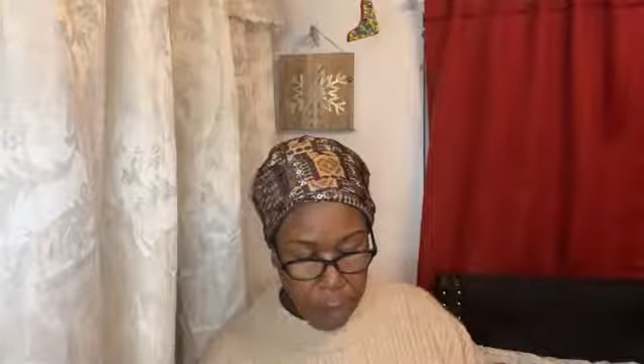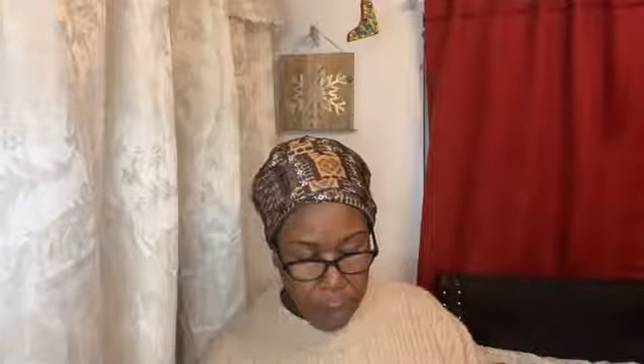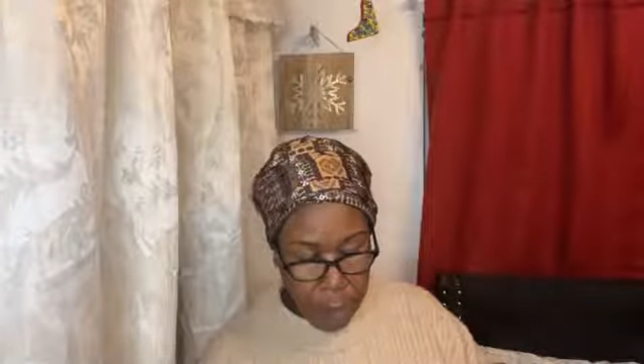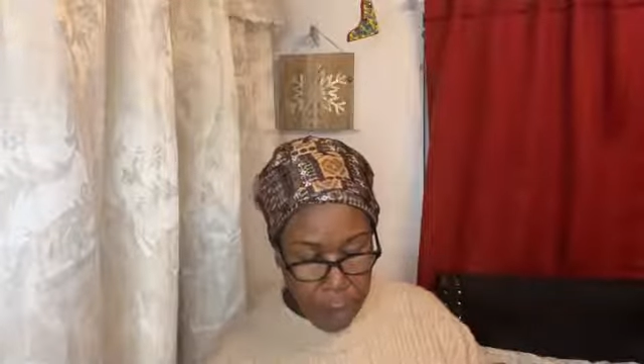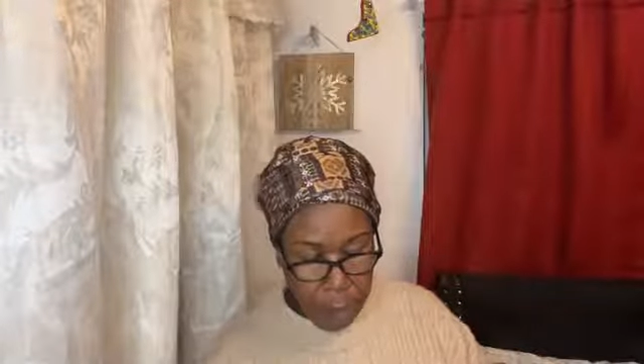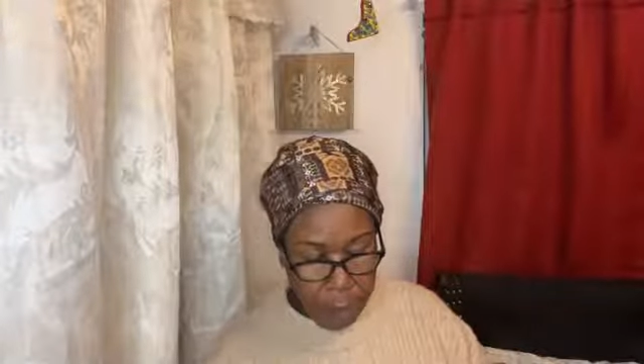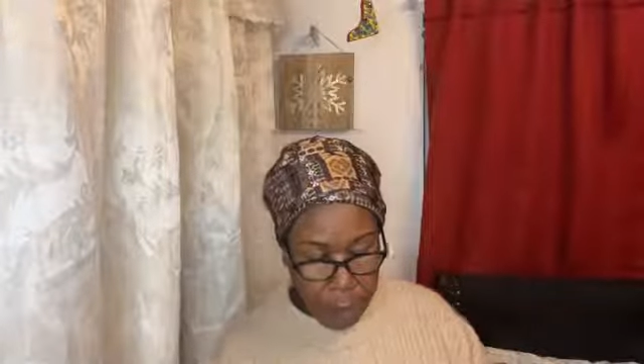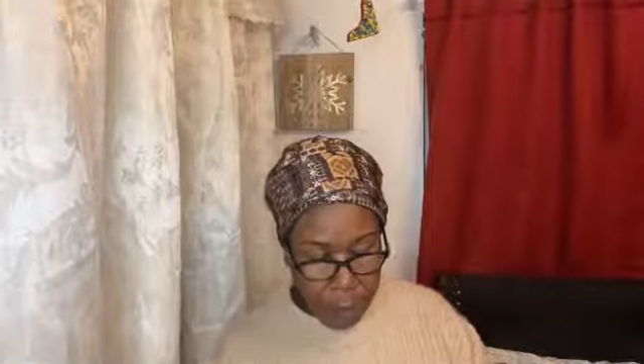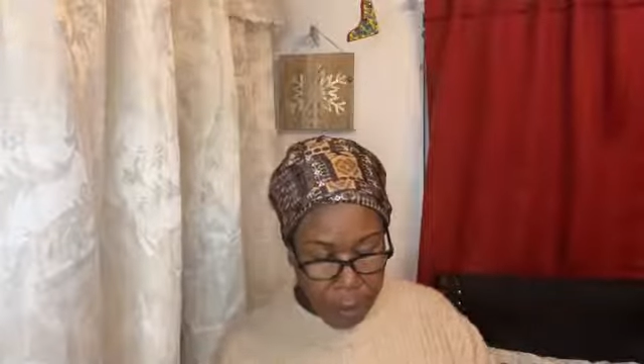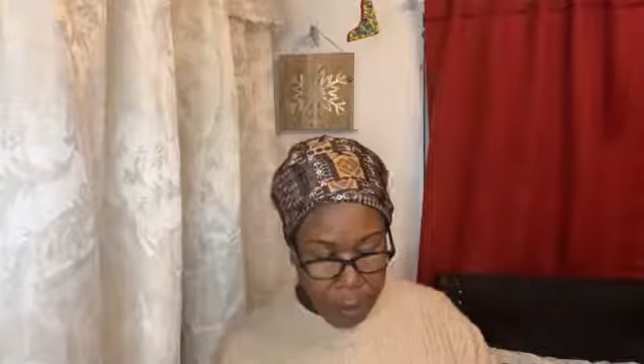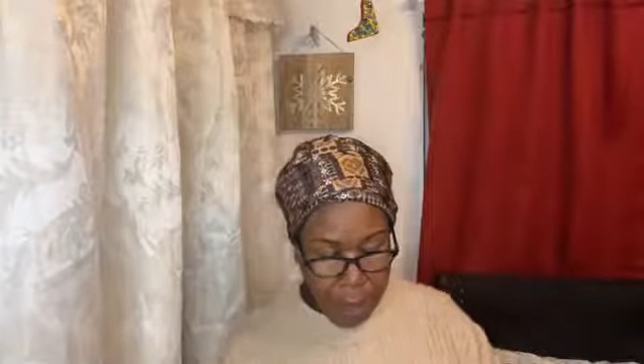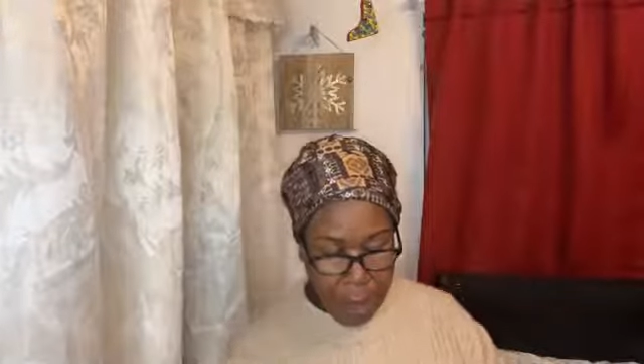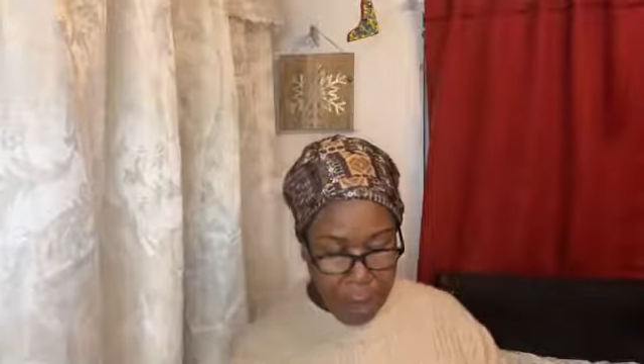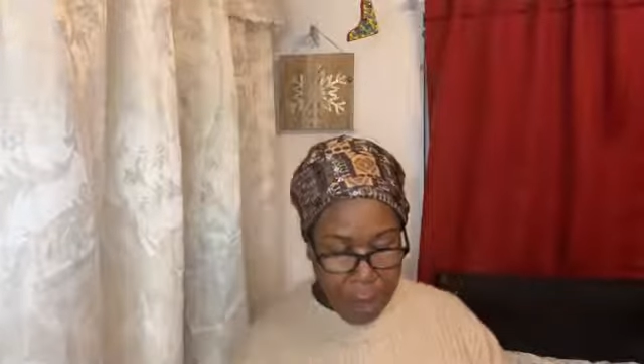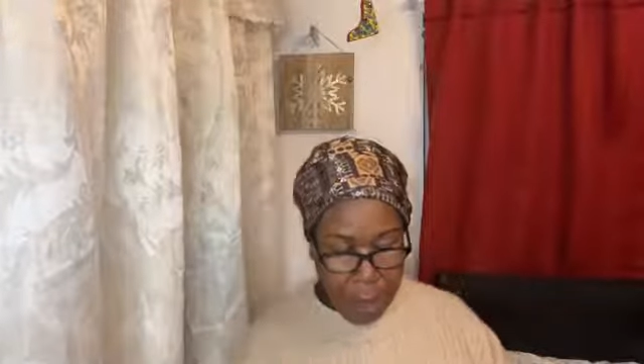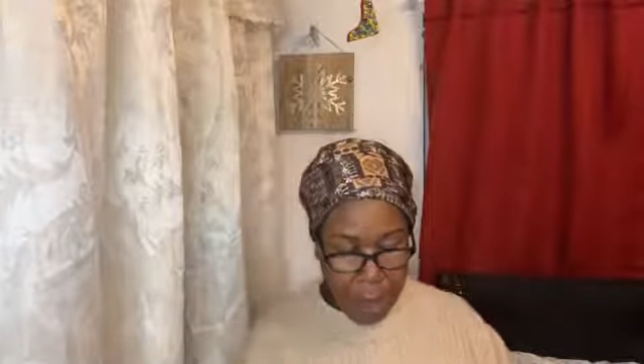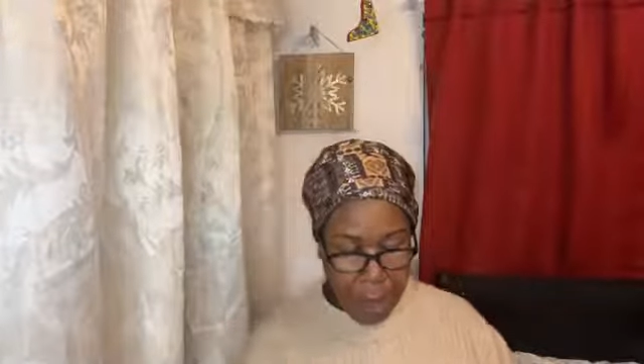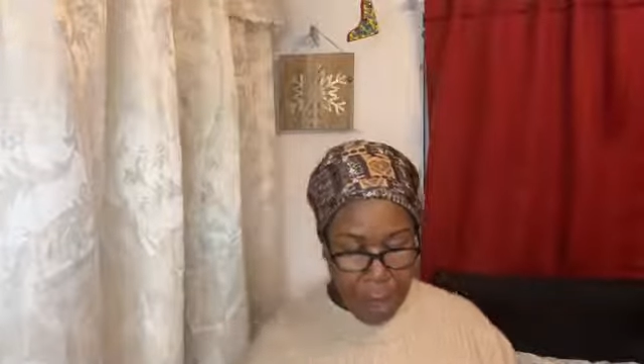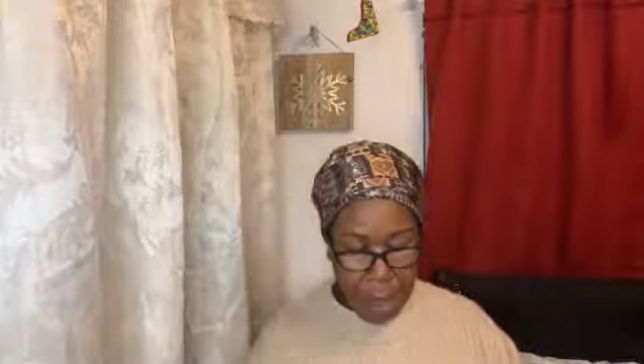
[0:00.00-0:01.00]

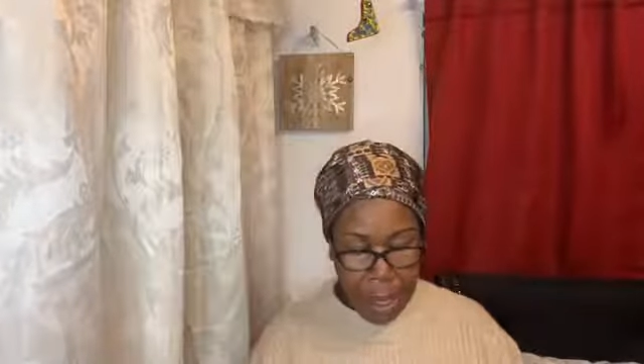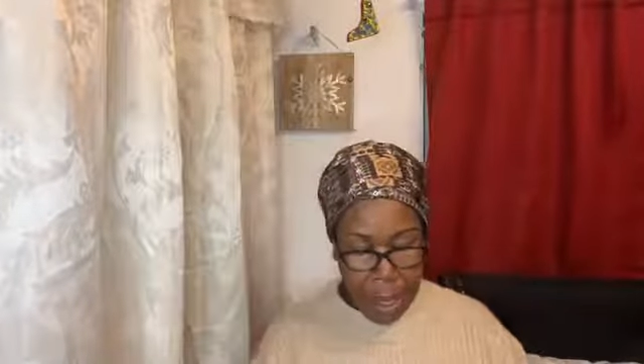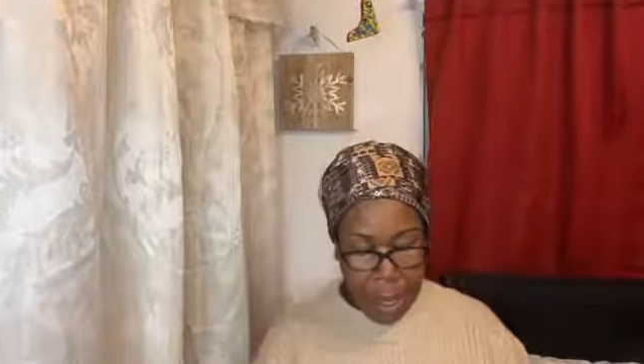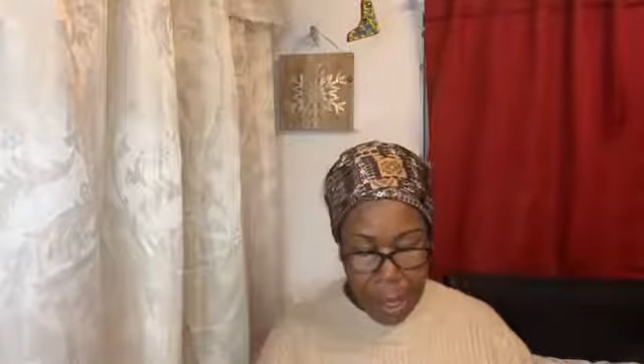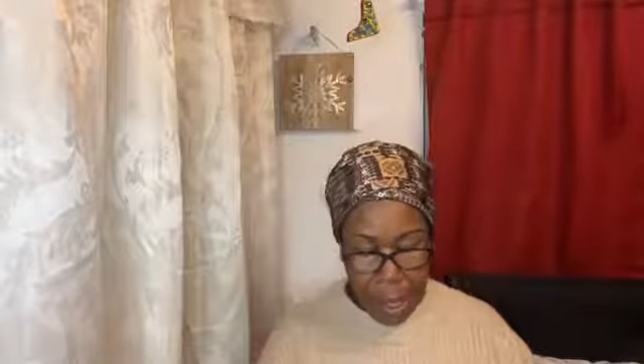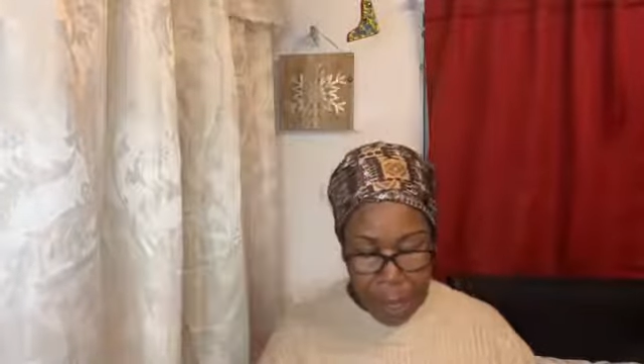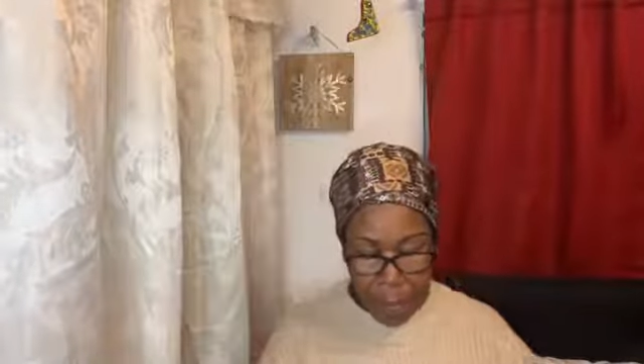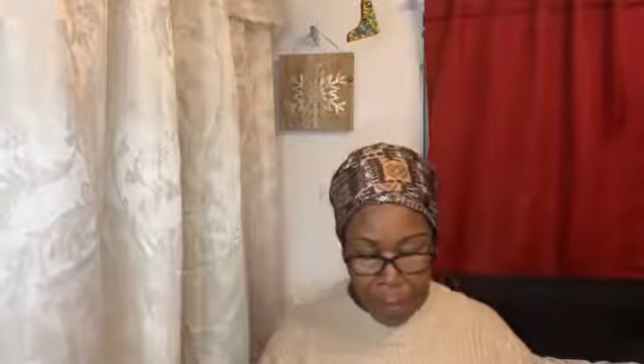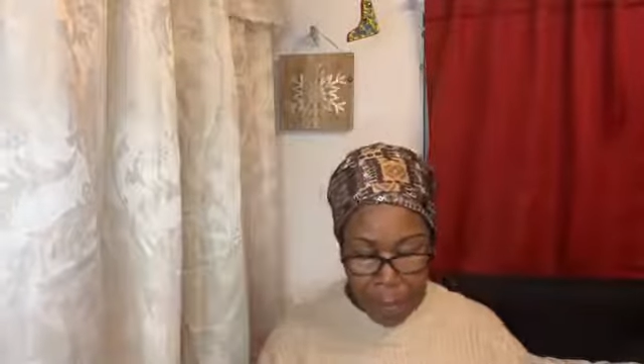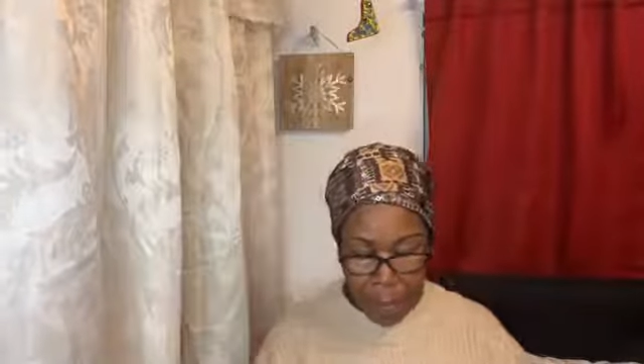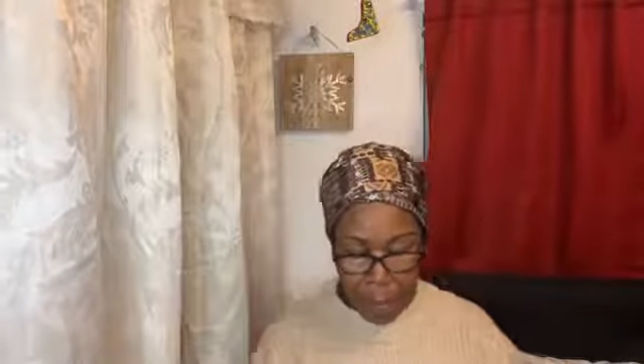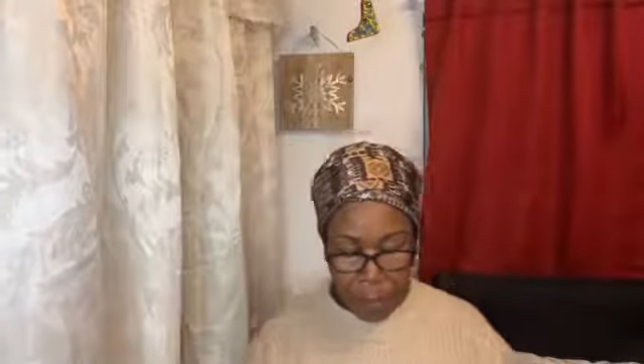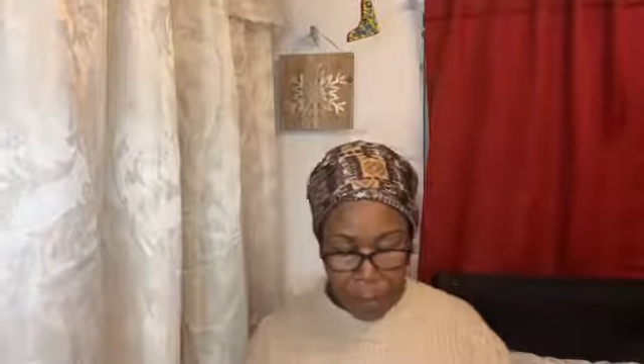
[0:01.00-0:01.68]
complete in him.